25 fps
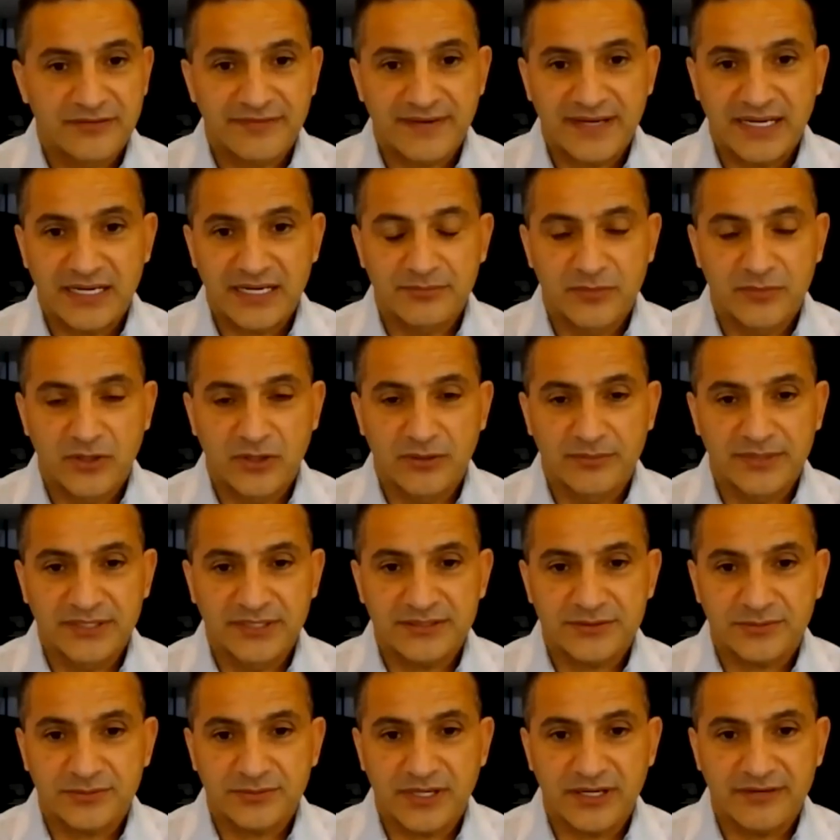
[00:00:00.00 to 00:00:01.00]
I've had
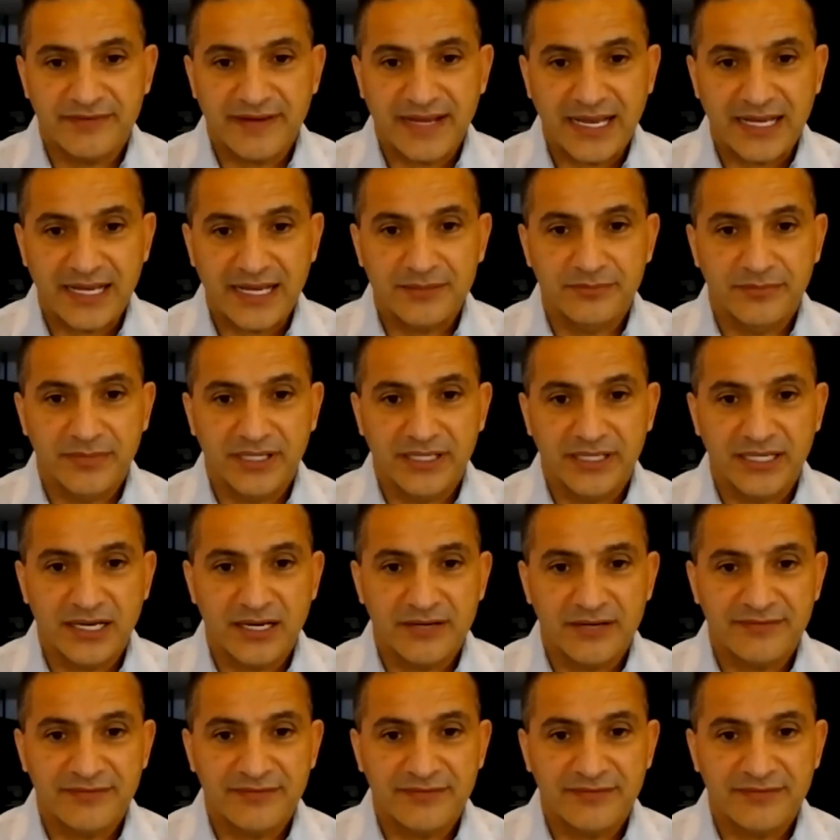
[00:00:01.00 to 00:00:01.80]
moments where I've had money.